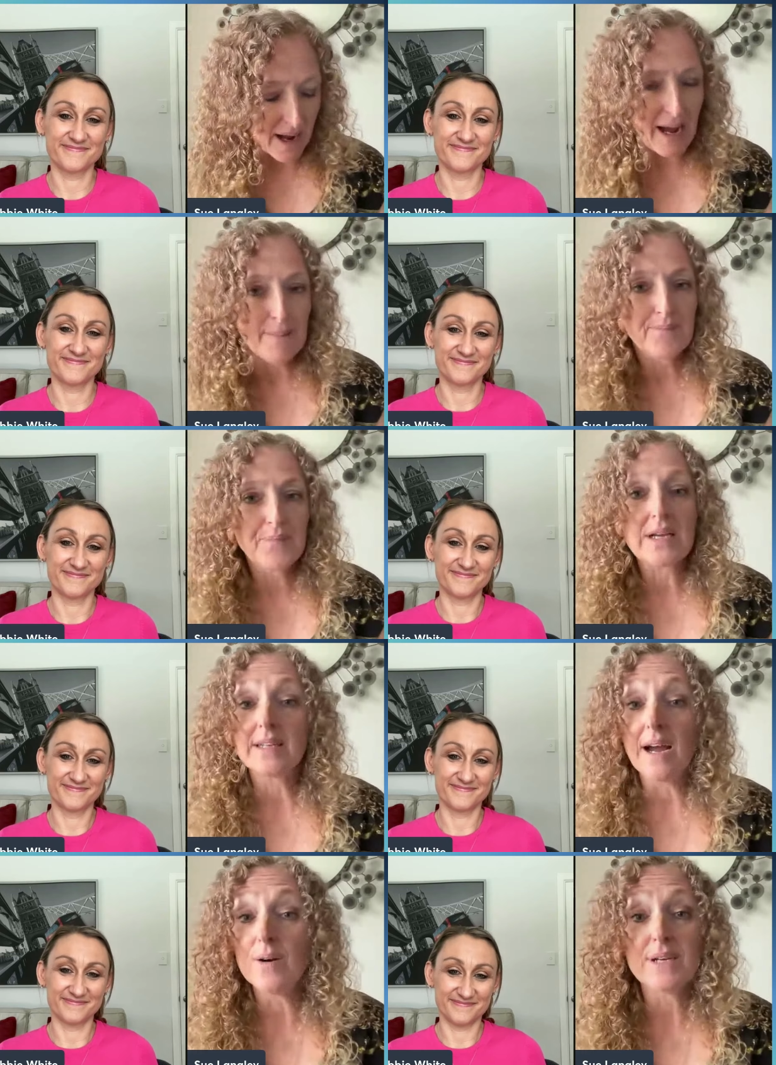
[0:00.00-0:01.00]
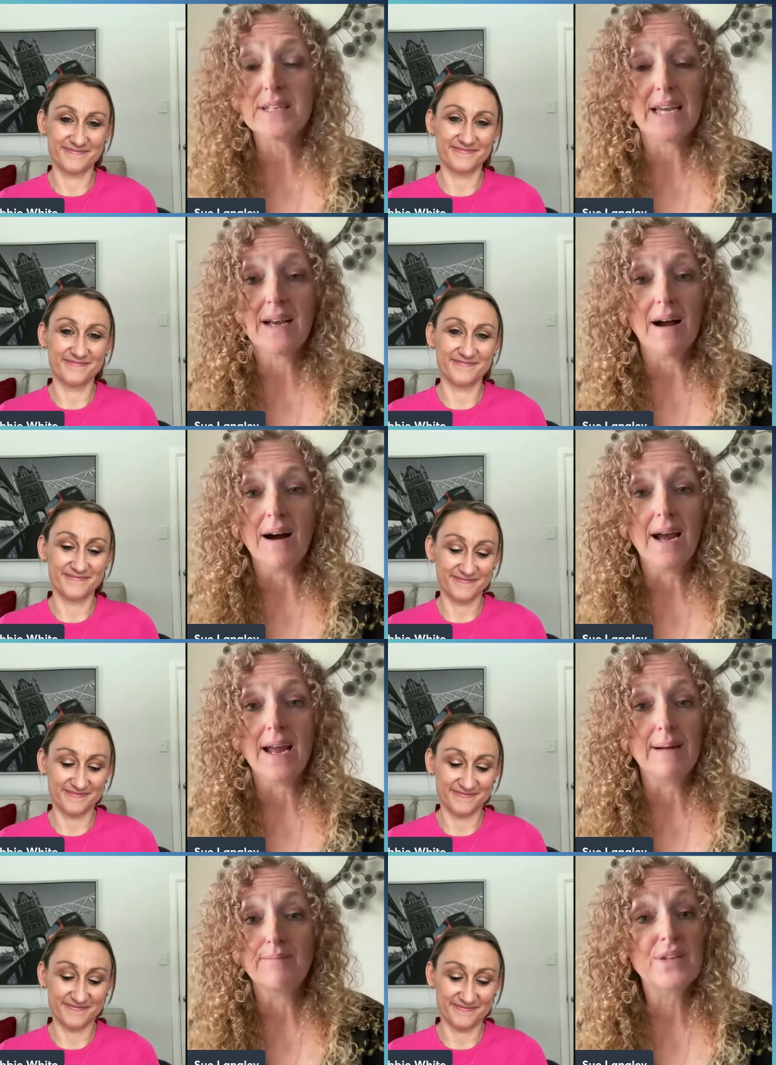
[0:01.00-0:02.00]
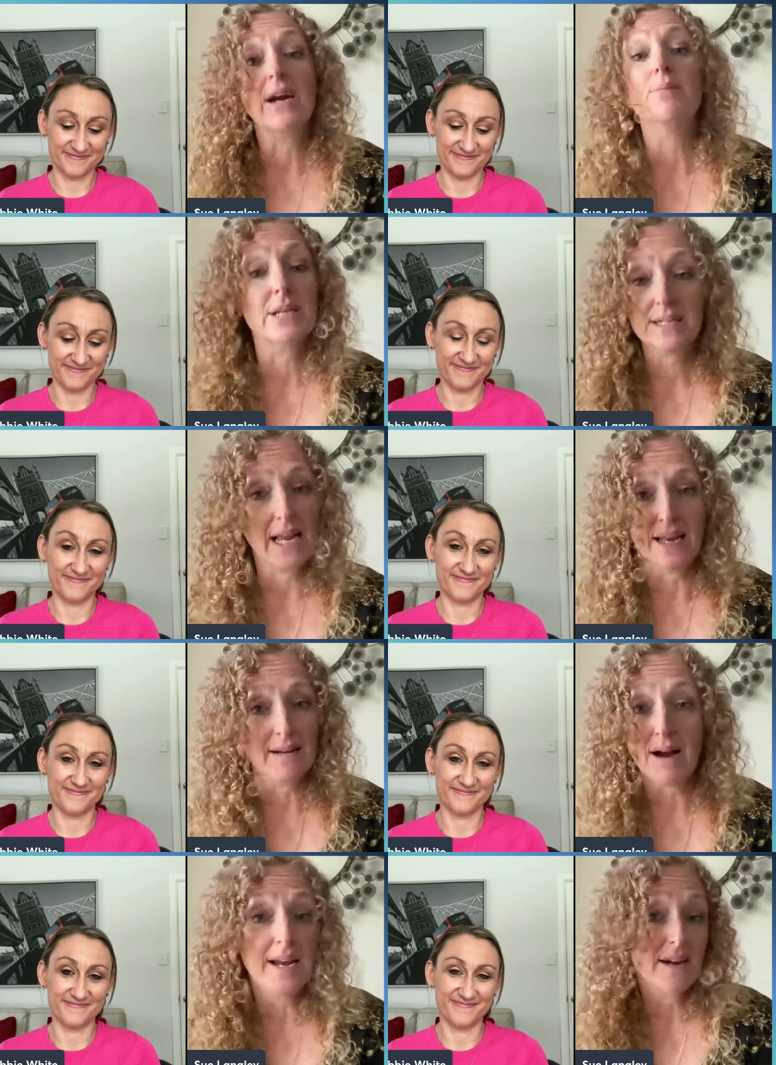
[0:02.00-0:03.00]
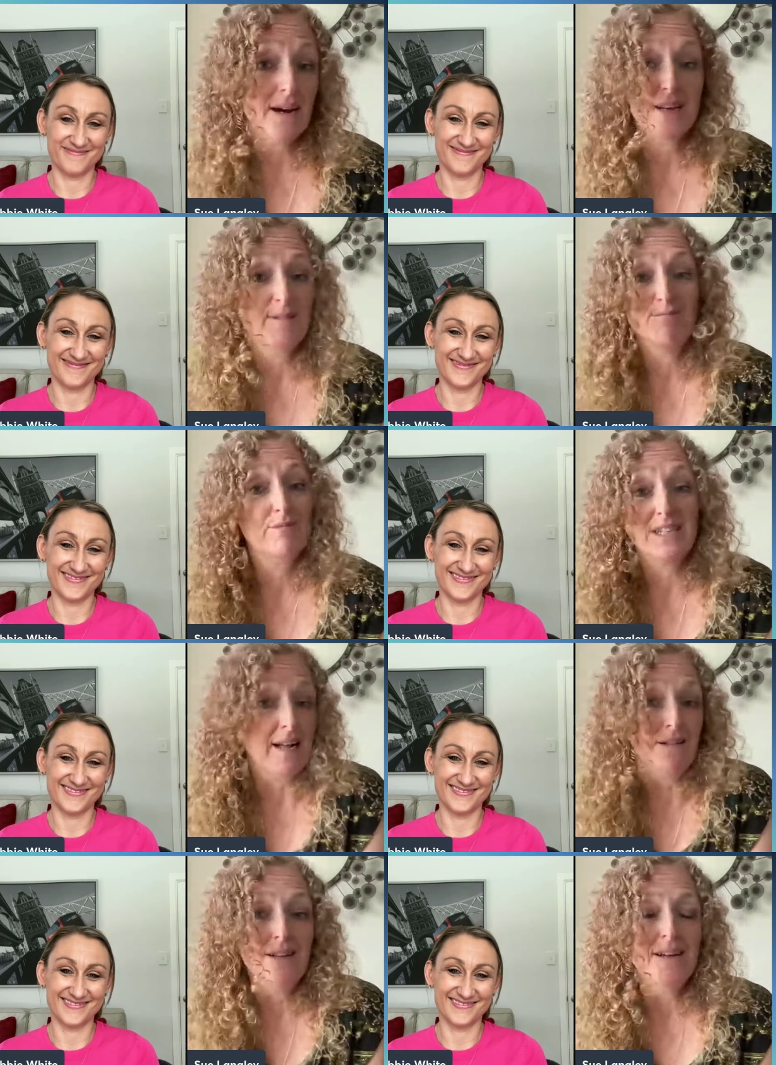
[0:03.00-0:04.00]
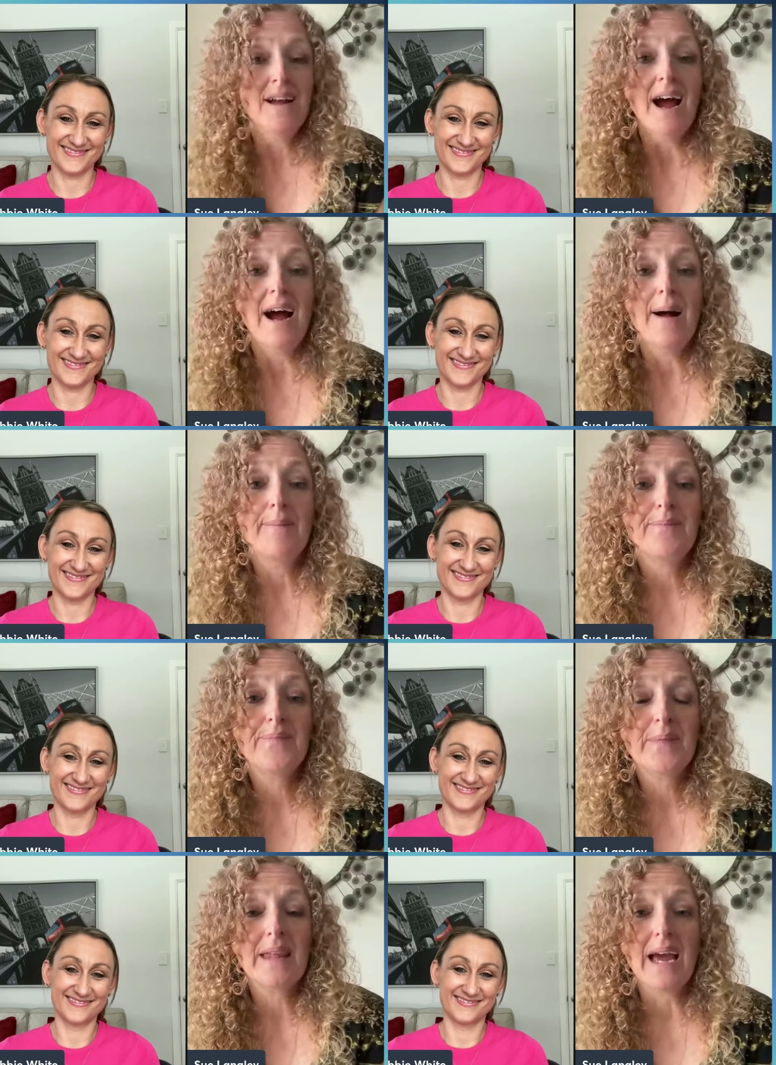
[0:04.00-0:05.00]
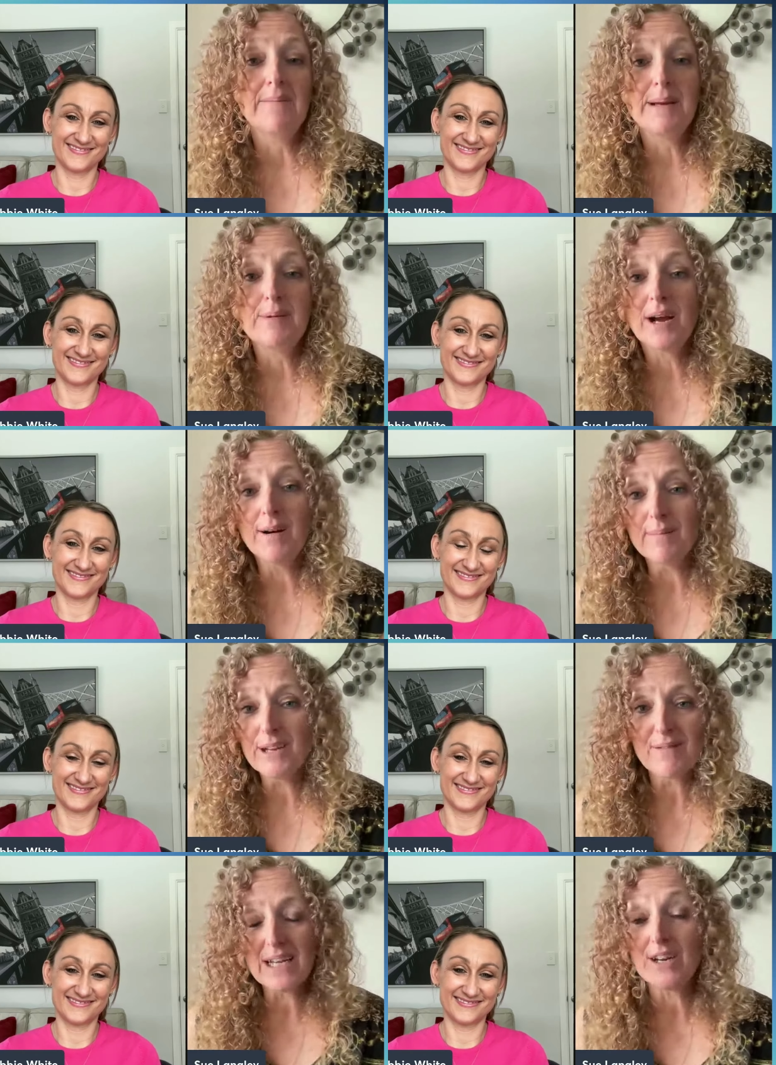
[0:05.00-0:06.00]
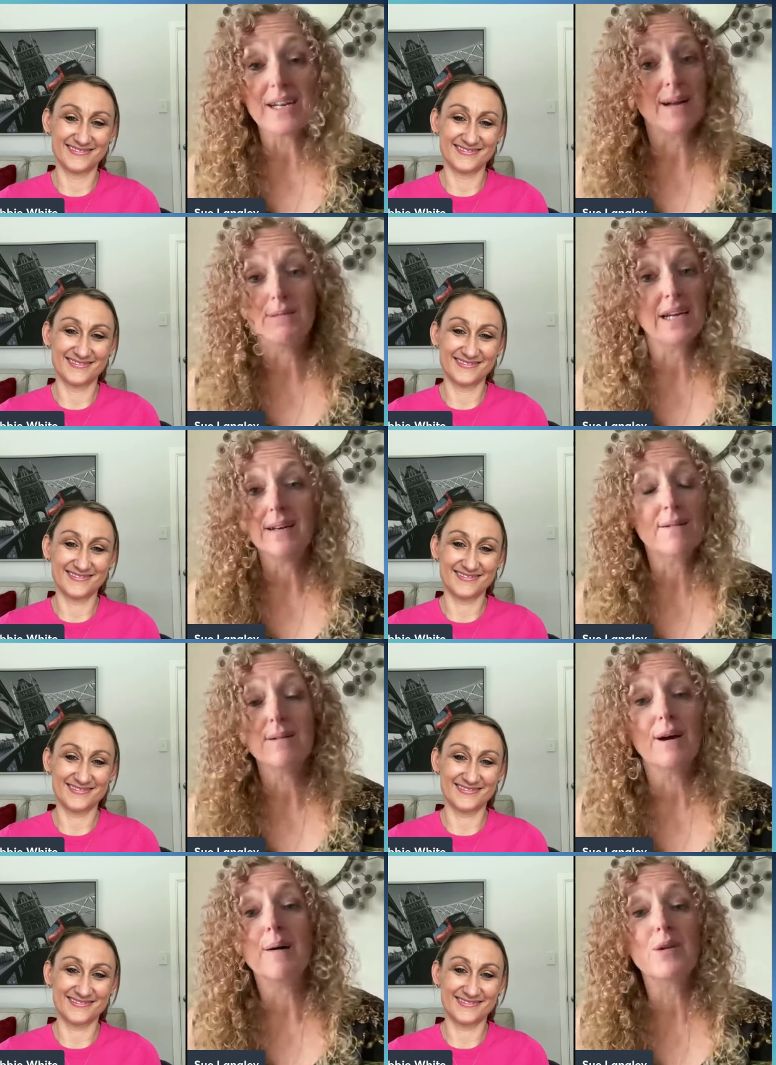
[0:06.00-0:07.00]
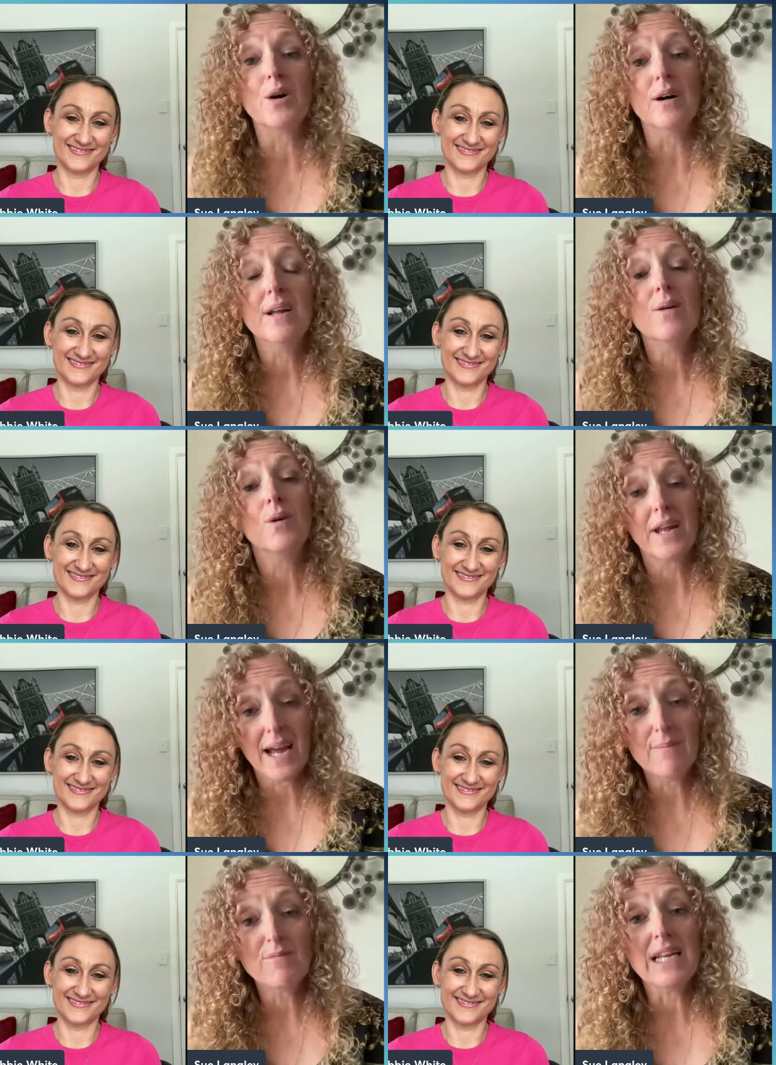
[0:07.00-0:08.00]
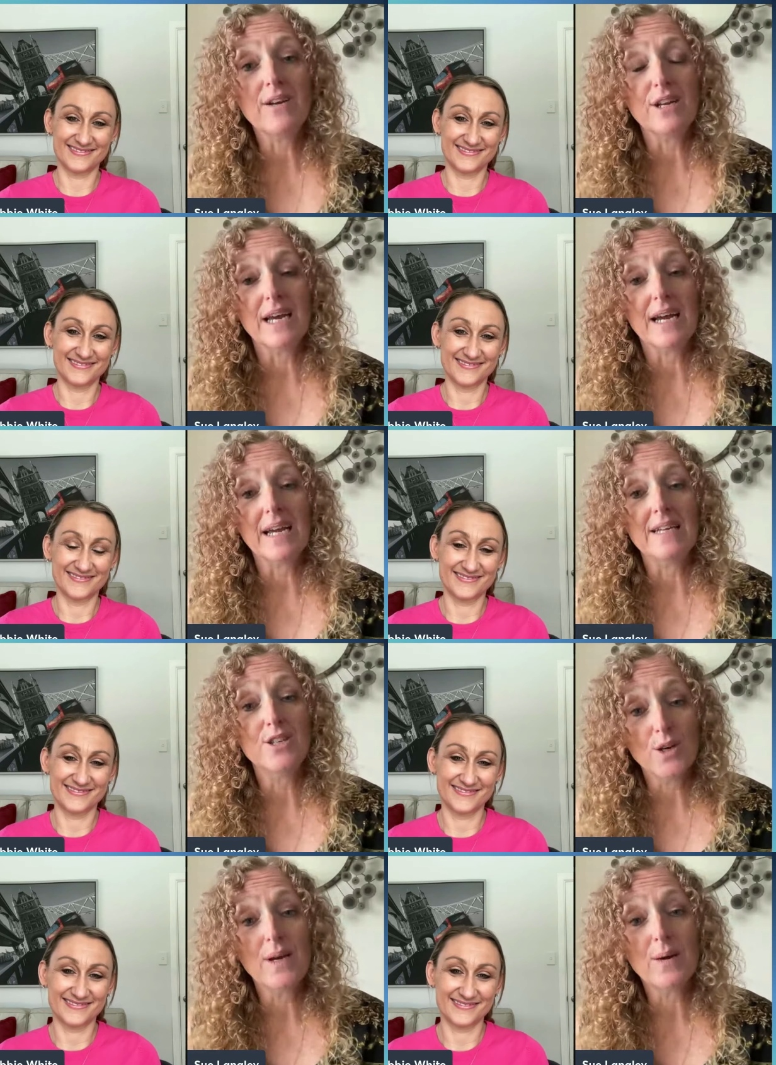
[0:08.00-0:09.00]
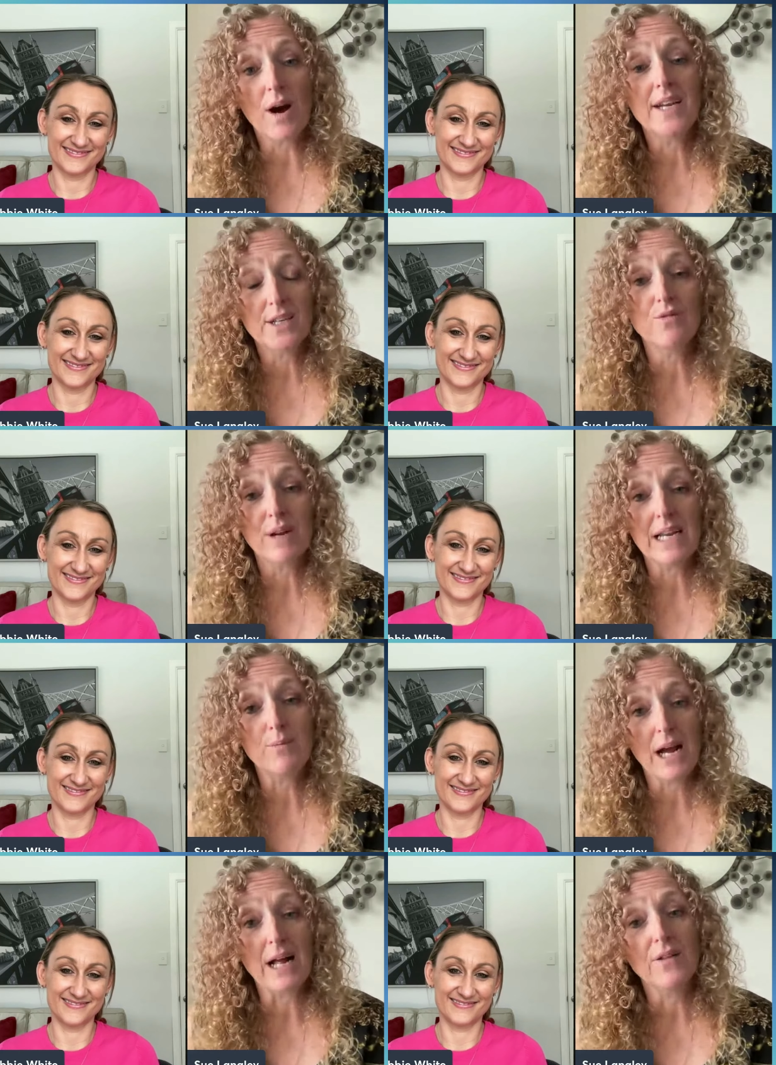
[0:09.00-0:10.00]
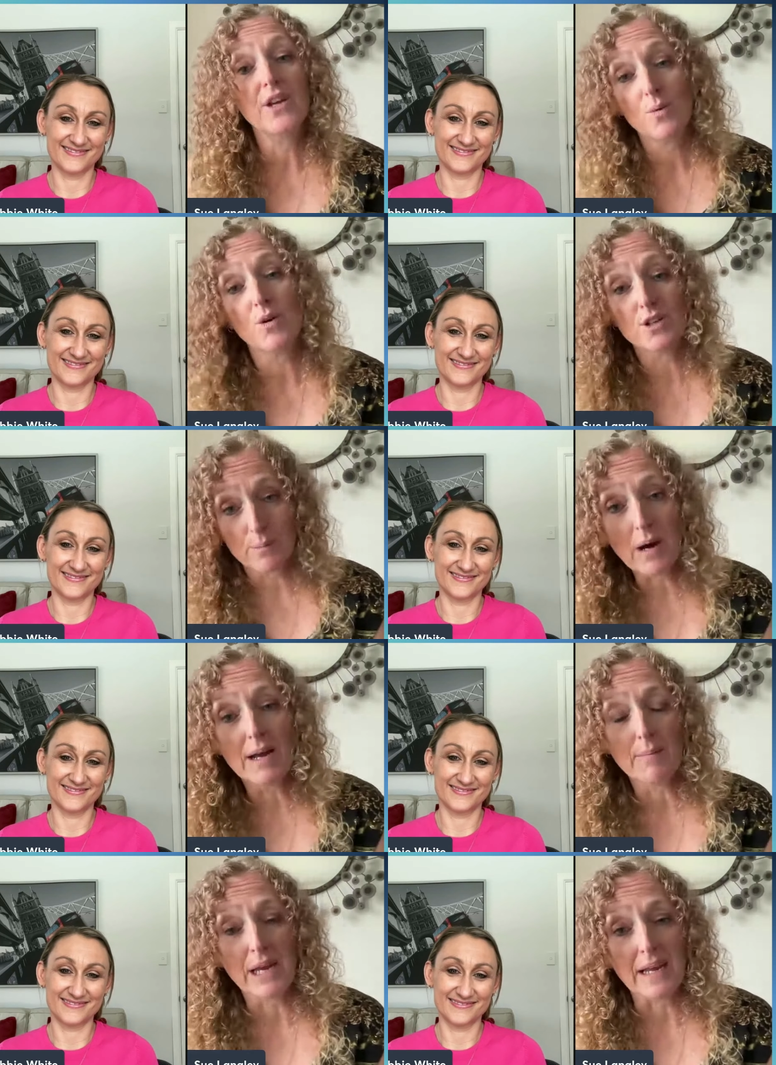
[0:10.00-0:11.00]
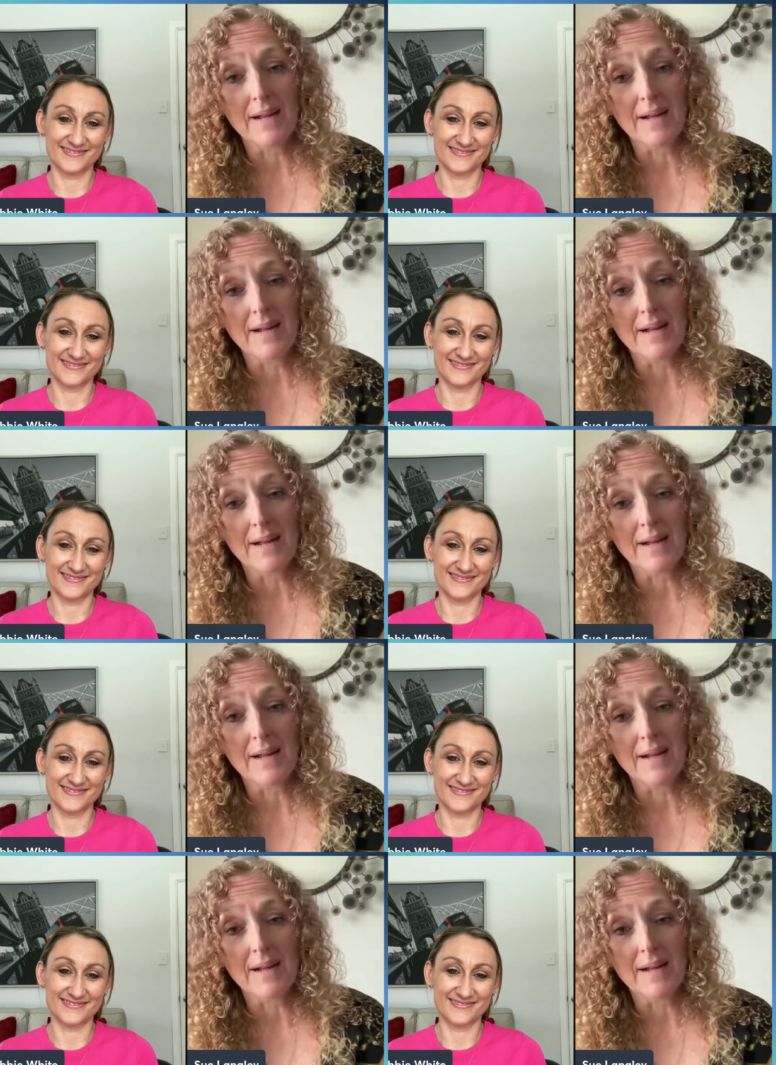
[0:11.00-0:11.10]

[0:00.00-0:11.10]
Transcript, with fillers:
Speaker 1: because um, I always think I am terrible at selling. I don't, I don't sell. Um, and people go, "Oh, but you're really good at." It. I'm like, "No, no, I'm not. What I am really good at is doing what I do really well that you want to buy me."